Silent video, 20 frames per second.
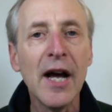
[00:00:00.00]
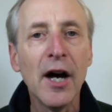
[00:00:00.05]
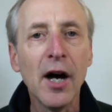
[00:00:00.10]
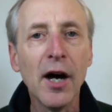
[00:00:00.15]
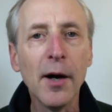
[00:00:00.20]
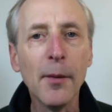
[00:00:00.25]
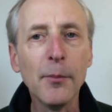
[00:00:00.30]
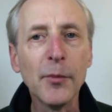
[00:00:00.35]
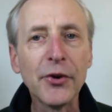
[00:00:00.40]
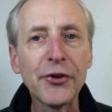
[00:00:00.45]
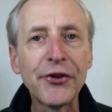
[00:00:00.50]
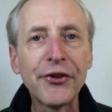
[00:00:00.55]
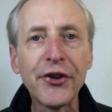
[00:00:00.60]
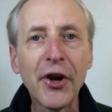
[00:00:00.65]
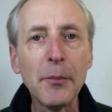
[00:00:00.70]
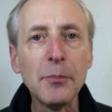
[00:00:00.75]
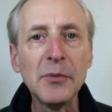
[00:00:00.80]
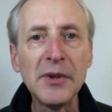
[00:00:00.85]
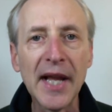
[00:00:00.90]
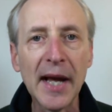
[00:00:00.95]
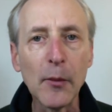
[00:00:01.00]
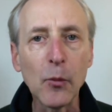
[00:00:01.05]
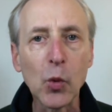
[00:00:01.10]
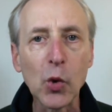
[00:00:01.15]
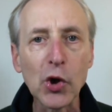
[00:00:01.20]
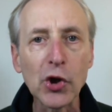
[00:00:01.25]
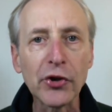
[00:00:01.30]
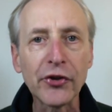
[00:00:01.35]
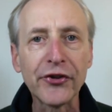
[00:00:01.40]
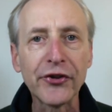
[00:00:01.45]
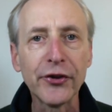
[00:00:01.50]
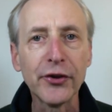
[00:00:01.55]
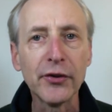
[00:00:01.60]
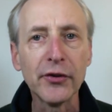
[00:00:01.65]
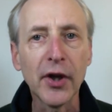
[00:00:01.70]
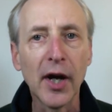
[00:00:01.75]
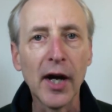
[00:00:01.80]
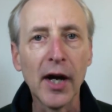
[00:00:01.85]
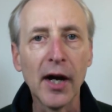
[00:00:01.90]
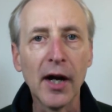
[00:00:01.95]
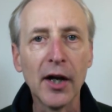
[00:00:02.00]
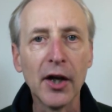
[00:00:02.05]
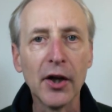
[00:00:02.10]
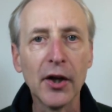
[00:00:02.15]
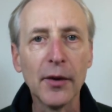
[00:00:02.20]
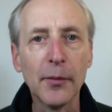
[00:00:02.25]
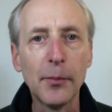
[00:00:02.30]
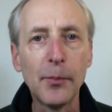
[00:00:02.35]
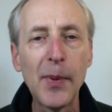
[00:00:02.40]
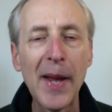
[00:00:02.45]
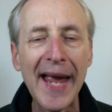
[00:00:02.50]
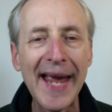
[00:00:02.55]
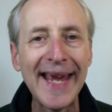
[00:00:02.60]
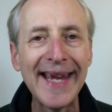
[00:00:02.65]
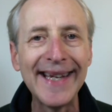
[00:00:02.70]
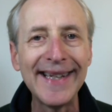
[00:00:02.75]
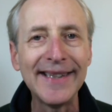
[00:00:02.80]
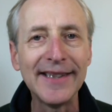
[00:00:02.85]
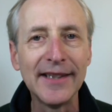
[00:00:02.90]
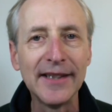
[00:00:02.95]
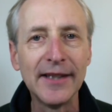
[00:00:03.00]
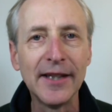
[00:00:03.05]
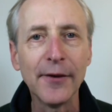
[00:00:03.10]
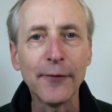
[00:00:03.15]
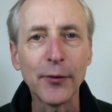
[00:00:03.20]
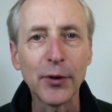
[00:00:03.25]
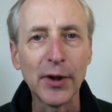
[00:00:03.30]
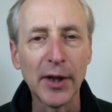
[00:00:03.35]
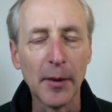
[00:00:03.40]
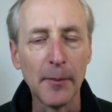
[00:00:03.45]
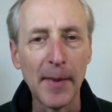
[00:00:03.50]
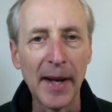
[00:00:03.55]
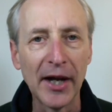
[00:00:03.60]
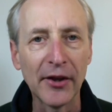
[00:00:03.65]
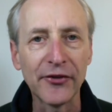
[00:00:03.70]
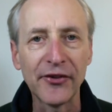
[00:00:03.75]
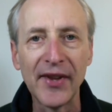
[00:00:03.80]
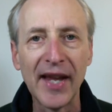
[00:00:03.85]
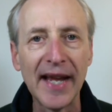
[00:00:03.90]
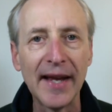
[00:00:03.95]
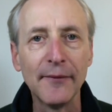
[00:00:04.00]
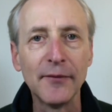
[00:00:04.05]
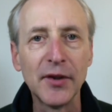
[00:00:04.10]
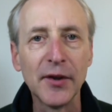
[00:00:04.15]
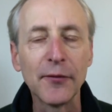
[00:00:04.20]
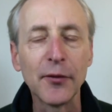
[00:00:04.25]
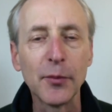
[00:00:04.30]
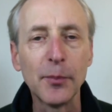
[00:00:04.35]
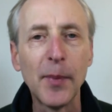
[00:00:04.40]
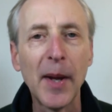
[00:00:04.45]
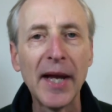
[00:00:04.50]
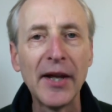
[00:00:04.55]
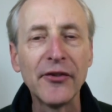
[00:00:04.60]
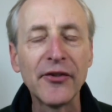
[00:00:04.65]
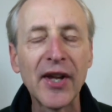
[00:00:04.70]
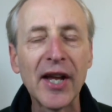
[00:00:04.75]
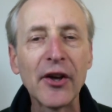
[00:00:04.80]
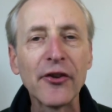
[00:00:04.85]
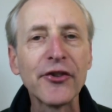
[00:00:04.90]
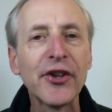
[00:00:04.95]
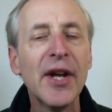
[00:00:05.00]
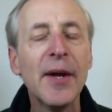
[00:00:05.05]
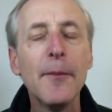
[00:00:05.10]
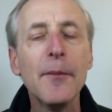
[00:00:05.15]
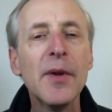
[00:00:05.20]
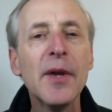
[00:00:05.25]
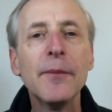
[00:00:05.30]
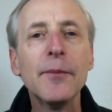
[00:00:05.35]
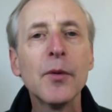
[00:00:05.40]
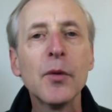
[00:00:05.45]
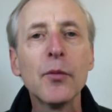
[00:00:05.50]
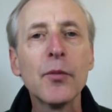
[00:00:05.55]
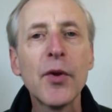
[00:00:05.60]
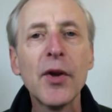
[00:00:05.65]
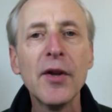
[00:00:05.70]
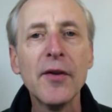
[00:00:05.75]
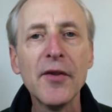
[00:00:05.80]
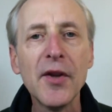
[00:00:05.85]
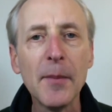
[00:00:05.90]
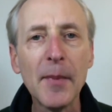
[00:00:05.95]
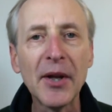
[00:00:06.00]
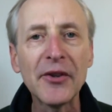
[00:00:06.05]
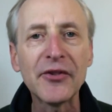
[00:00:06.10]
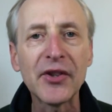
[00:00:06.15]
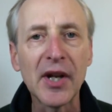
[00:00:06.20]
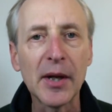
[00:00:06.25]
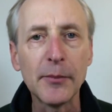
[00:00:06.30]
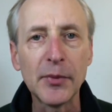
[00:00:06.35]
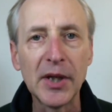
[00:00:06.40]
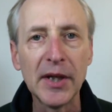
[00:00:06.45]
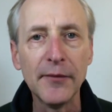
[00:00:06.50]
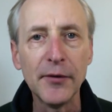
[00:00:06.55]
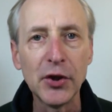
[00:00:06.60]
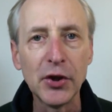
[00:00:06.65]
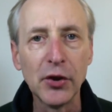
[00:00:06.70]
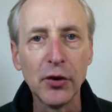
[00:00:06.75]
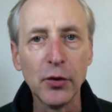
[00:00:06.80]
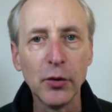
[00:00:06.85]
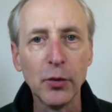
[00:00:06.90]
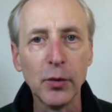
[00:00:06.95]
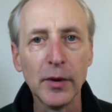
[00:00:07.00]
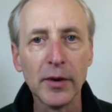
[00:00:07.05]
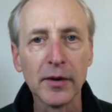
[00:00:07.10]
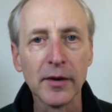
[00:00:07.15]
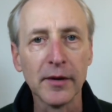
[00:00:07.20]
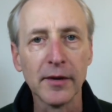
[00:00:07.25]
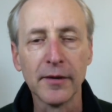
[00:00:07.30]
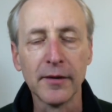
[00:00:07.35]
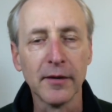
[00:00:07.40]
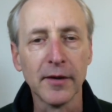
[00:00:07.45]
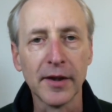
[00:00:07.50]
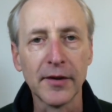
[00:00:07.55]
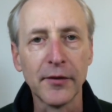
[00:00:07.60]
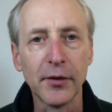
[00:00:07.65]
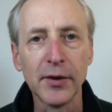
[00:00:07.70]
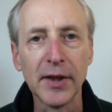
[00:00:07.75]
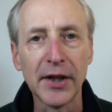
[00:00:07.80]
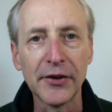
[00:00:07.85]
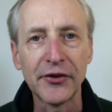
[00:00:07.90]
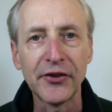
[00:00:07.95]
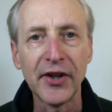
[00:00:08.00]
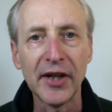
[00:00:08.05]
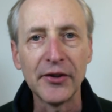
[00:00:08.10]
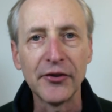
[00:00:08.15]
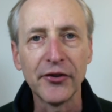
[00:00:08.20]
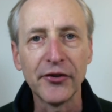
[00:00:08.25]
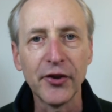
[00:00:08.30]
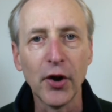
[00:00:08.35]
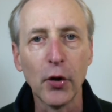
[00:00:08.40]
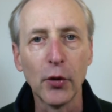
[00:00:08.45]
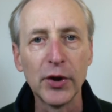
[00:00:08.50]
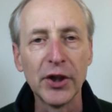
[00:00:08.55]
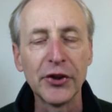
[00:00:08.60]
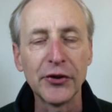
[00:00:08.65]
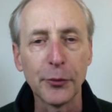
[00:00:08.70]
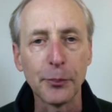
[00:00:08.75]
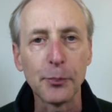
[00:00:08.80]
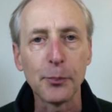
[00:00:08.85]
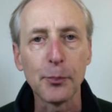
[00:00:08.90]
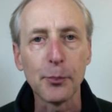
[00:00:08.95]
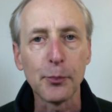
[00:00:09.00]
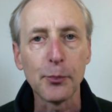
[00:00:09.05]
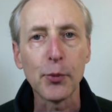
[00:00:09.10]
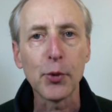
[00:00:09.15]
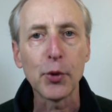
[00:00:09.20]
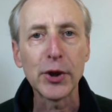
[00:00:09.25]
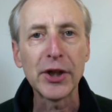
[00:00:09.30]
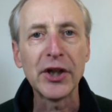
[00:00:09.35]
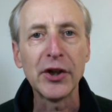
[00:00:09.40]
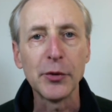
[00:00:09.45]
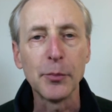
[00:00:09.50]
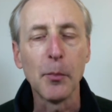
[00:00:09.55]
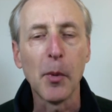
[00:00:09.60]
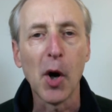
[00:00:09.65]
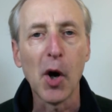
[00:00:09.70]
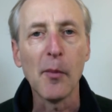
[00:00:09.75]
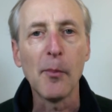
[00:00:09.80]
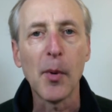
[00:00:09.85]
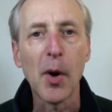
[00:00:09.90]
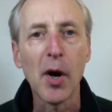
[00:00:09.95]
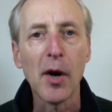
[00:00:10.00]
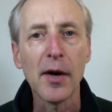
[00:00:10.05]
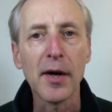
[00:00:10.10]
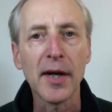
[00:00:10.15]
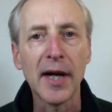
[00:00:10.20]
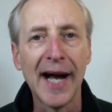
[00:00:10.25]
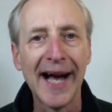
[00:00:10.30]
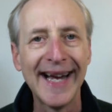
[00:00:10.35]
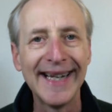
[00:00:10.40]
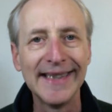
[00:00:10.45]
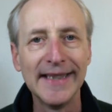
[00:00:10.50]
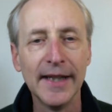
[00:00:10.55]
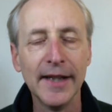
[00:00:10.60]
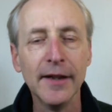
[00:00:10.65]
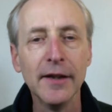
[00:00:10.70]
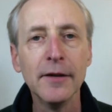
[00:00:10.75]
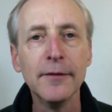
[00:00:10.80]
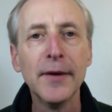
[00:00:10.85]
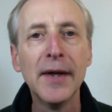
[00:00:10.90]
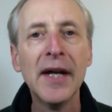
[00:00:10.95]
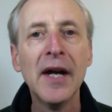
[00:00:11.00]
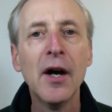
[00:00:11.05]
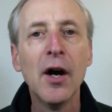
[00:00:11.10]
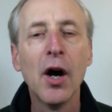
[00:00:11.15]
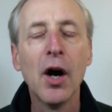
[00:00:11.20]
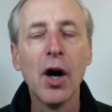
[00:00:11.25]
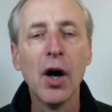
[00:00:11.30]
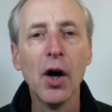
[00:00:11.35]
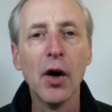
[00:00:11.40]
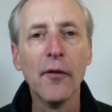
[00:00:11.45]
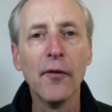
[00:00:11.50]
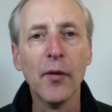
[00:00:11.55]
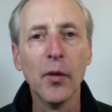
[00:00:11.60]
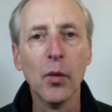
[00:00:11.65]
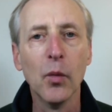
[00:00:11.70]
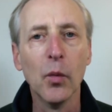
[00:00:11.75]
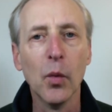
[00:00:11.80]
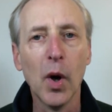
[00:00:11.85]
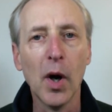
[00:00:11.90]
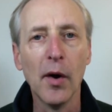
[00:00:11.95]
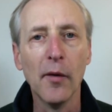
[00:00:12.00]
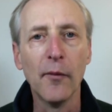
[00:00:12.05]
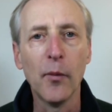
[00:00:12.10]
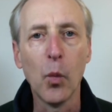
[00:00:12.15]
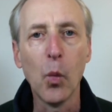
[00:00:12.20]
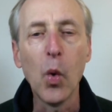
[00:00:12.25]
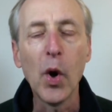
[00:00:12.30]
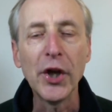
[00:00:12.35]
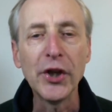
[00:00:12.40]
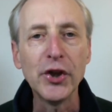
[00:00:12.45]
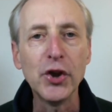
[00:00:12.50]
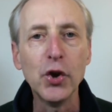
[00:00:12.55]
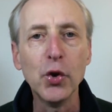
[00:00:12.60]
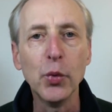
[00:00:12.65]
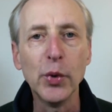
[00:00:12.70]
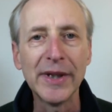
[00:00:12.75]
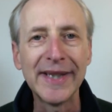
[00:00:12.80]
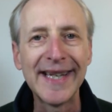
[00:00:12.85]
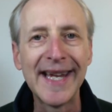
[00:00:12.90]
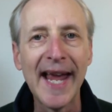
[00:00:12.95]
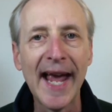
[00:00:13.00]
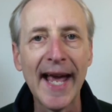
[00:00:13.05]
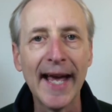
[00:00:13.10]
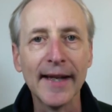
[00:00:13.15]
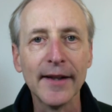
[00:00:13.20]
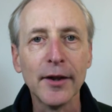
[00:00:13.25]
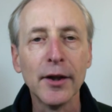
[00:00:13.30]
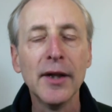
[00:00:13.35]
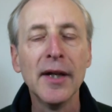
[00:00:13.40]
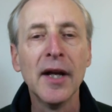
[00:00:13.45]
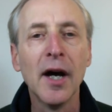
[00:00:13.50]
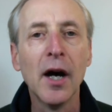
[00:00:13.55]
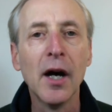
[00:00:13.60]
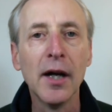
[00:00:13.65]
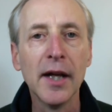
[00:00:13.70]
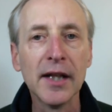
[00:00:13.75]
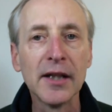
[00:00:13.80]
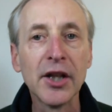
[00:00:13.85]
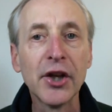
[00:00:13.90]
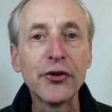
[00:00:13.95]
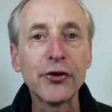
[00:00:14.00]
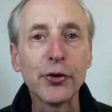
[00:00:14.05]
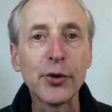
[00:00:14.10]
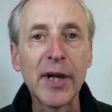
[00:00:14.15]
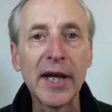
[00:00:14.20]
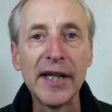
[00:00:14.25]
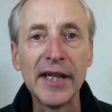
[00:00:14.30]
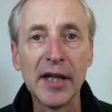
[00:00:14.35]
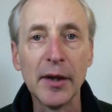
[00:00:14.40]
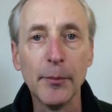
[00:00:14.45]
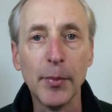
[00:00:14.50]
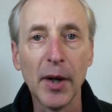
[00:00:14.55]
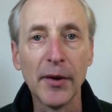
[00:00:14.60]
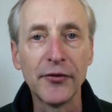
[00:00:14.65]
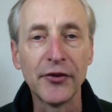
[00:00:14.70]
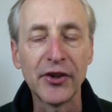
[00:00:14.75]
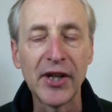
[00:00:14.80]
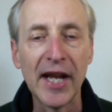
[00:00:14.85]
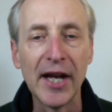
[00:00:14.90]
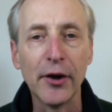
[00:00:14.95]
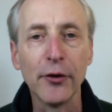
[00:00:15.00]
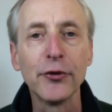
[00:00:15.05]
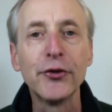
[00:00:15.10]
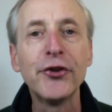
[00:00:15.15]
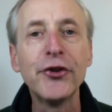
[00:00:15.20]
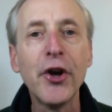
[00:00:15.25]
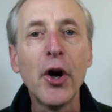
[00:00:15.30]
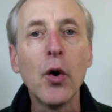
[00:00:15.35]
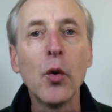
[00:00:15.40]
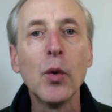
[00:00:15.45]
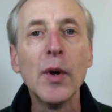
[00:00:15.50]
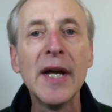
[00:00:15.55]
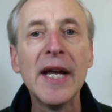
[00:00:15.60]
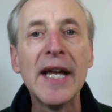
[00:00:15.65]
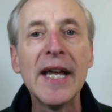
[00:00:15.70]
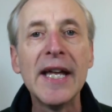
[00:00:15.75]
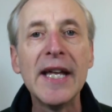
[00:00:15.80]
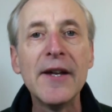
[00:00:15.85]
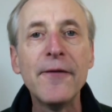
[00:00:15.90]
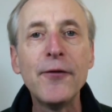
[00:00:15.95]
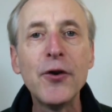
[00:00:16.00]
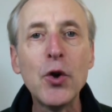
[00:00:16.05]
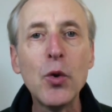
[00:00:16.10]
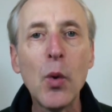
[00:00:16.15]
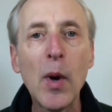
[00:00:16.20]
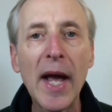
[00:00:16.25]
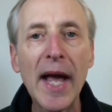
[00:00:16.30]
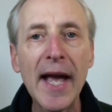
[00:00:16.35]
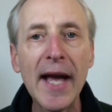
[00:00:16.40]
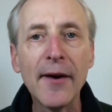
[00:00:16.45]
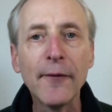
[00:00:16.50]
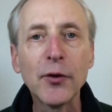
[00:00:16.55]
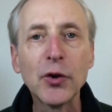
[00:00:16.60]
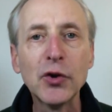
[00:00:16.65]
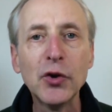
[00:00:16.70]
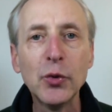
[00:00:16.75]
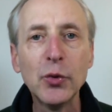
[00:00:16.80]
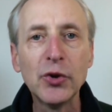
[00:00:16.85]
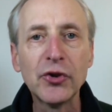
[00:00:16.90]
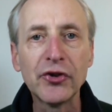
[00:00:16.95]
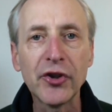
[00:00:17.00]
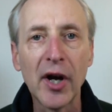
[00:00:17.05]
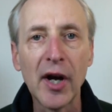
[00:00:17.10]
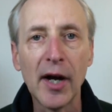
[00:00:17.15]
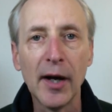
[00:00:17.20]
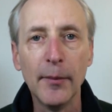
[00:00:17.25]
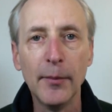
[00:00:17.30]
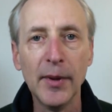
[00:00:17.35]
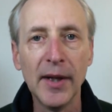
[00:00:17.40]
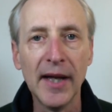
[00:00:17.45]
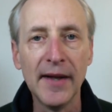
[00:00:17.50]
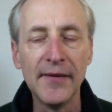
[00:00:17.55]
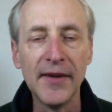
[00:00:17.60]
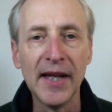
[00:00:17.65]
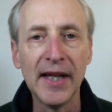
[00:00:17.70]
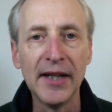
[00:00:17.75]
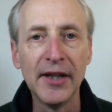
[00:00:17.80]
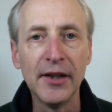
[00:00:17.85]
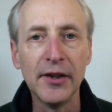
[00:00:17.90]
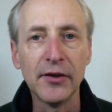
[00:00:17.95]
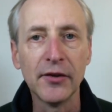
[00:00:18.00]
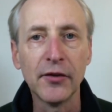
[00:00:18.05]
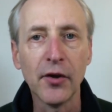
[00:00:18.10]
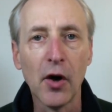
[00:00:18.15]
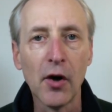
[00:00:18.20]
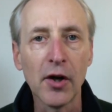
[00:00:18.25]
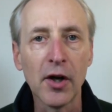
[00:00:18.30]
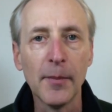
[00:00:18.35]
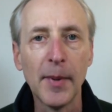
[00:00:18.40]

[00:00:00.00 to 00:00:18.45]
Um, some networks uh, pay different amounts. They have different pay scales. The, the amounts that I'm giving you, uh, like they're not set in stone. It's a pretty good ballpark idea of, of what you would get uh, unless you're getting above scale. So if you ever do a job and they talk